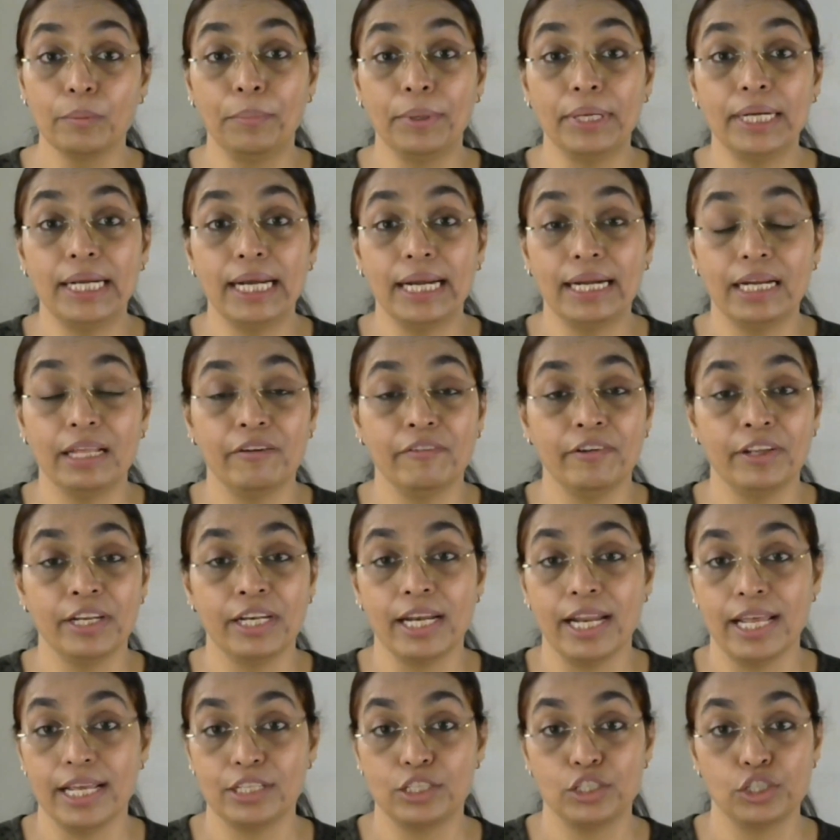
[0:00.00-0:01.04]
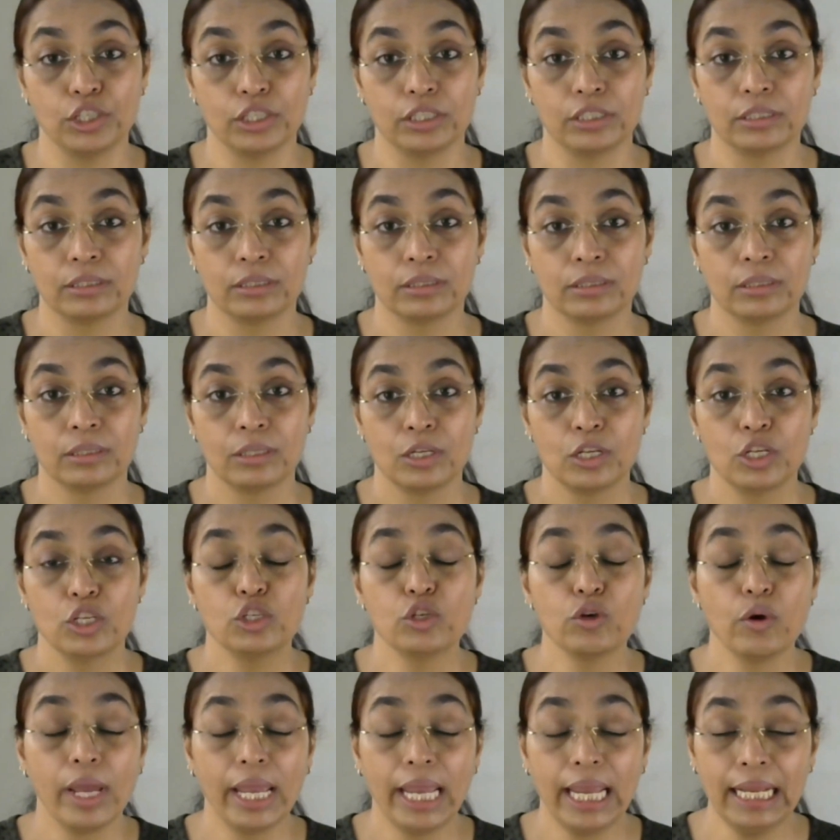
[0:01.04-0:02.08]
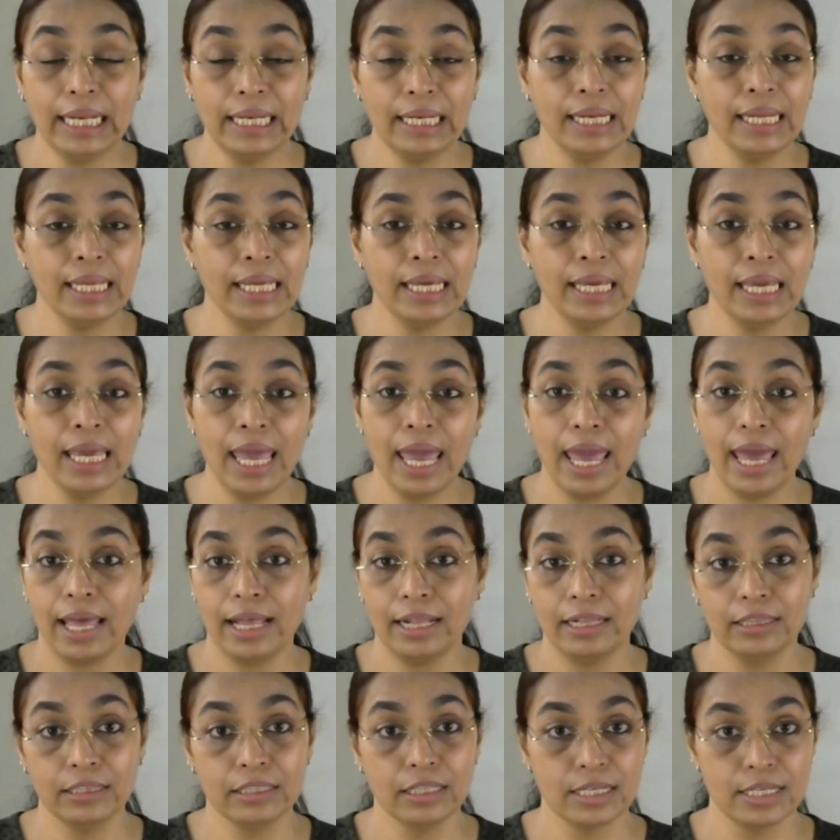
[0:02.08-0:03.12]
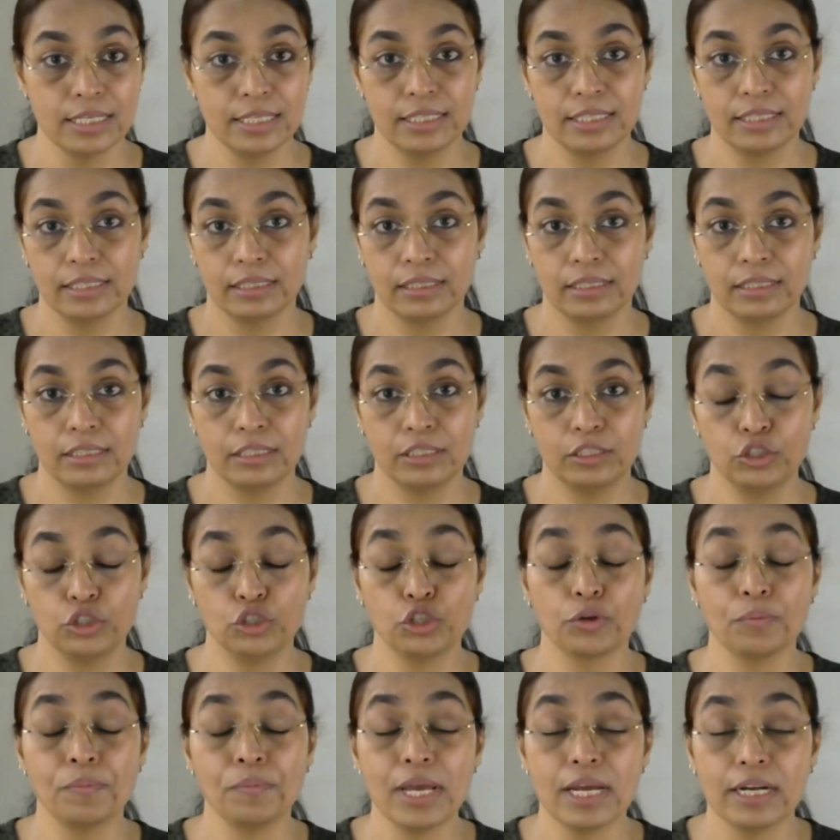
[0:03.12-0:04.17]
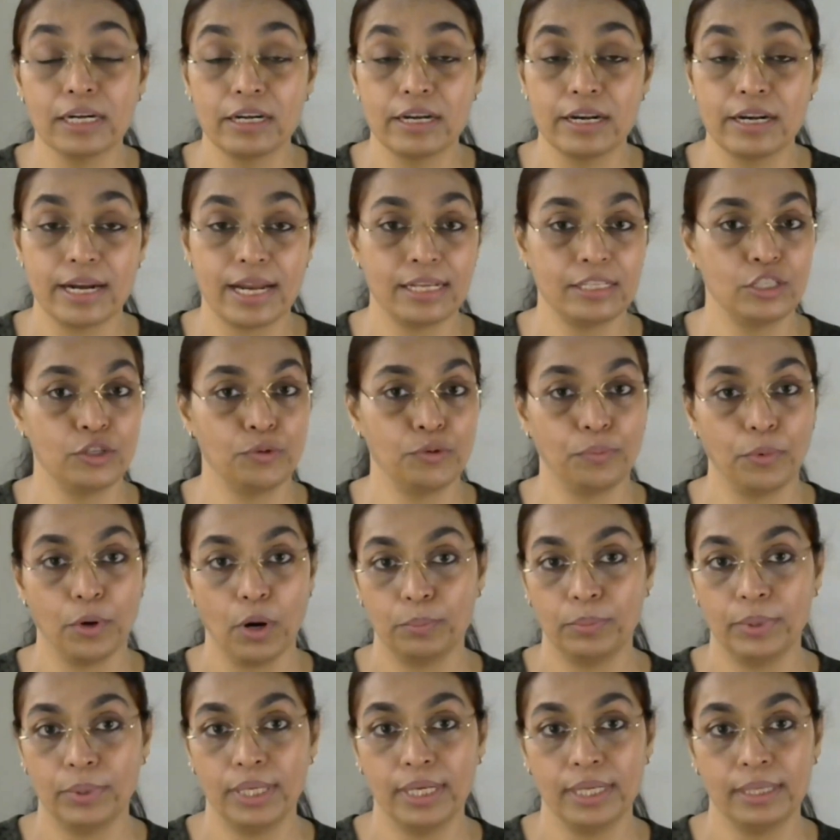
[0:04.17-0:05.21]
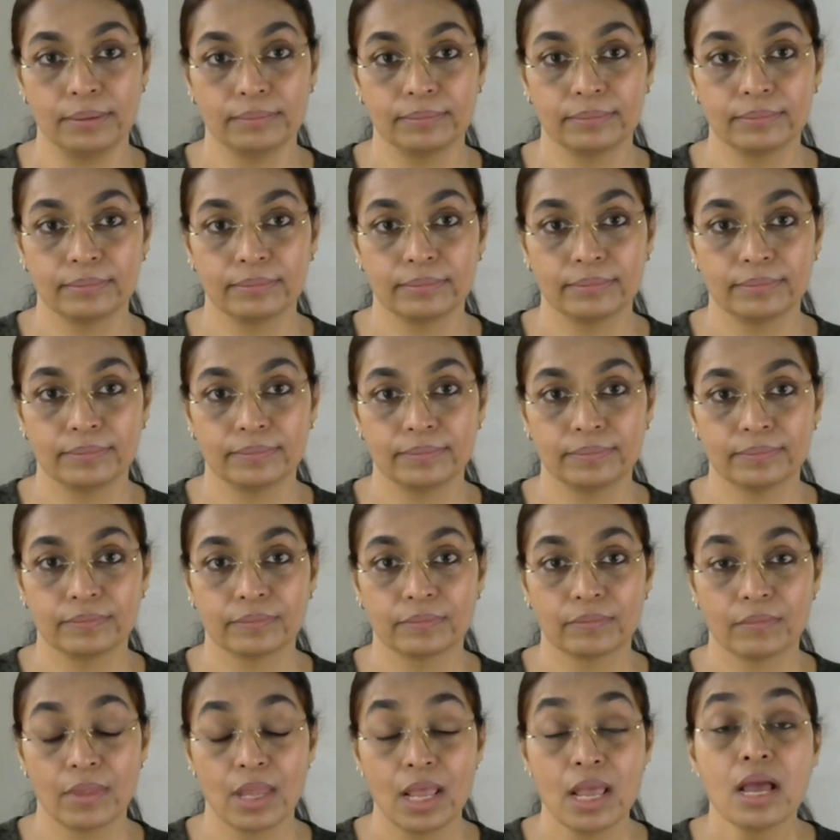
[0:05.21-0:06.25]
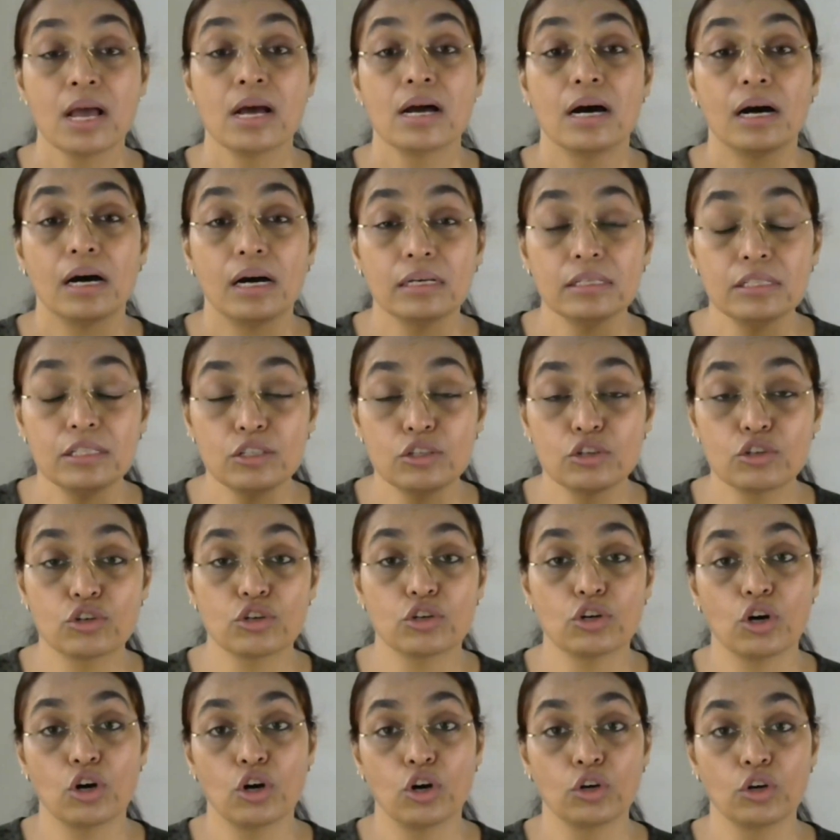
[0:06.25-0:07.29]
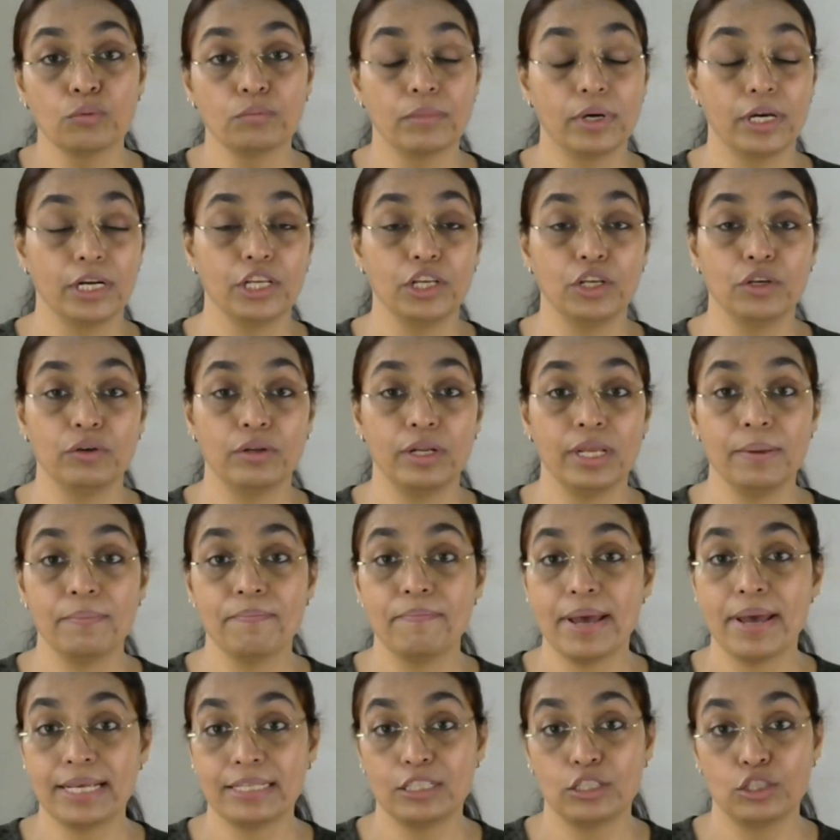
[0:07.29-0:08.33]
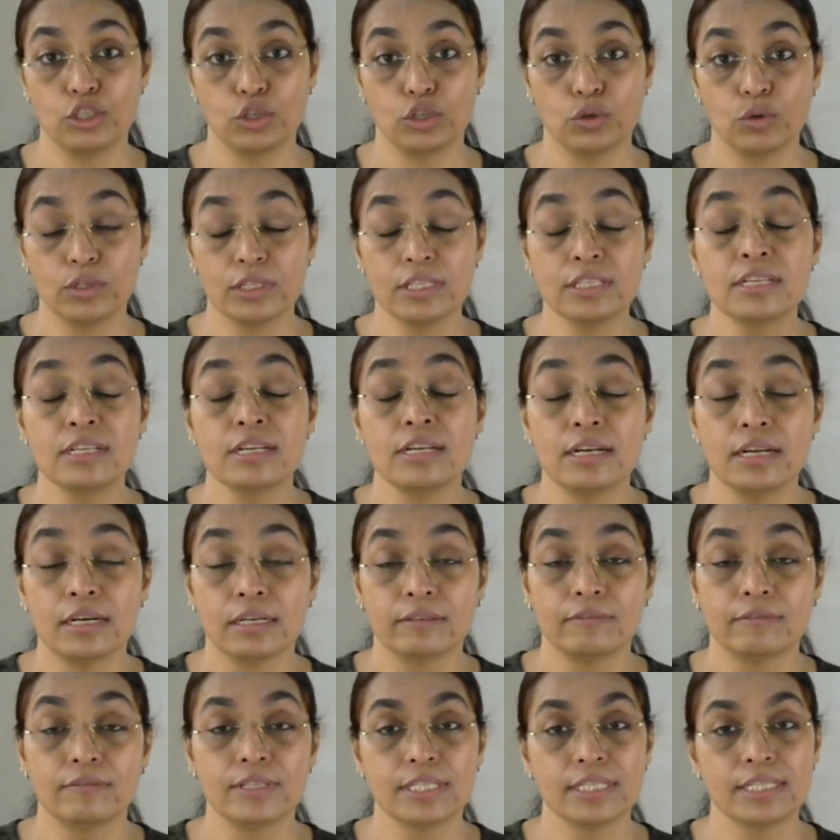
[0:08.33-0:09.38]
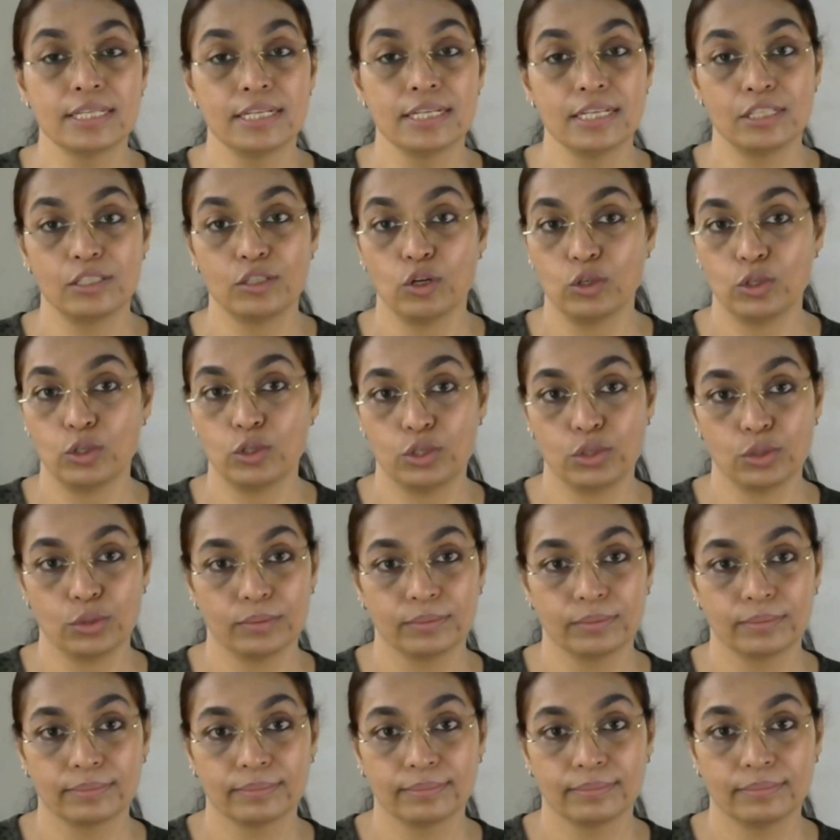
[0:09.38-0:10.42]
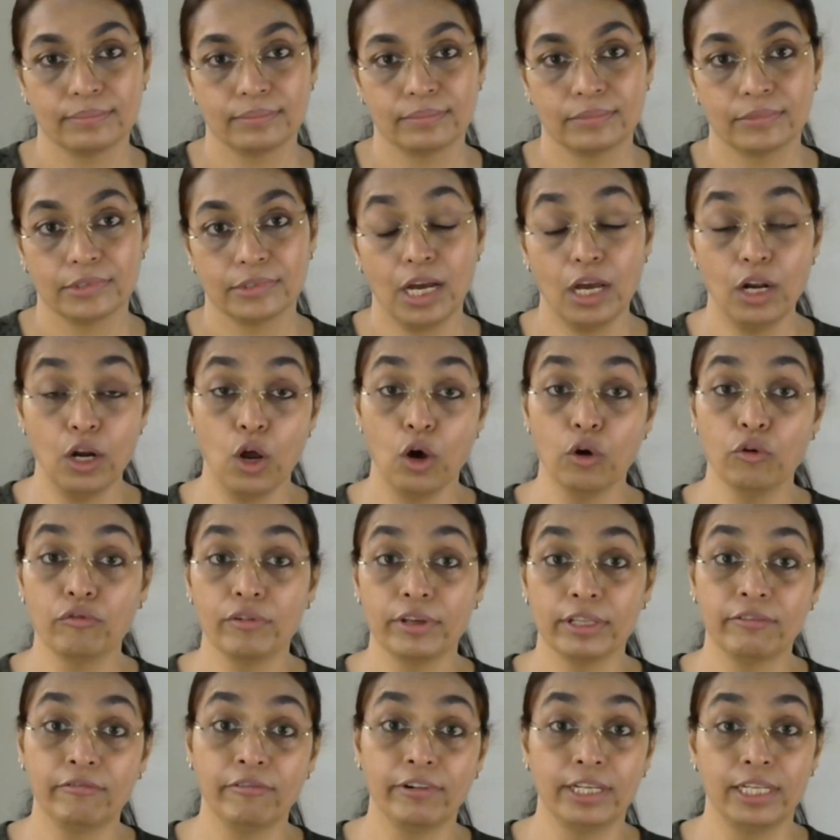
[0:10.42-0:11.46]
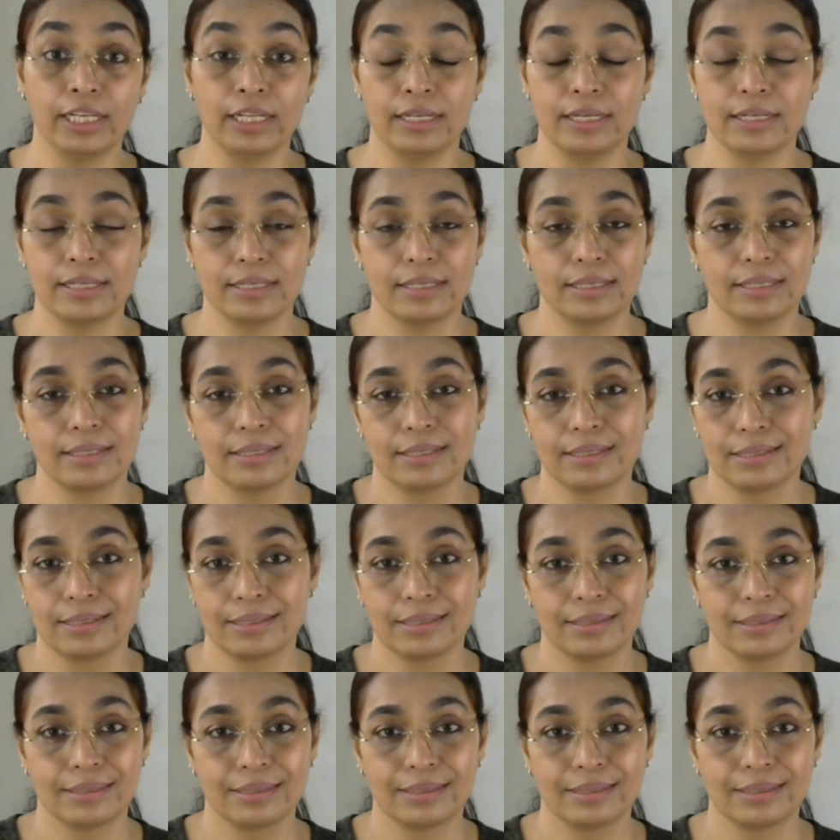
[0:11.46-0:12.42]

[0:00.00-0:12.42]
repetitive in nature, so any health concerns should be addressed properly. A strong Mercury bestows nervousness also, along with wittiness.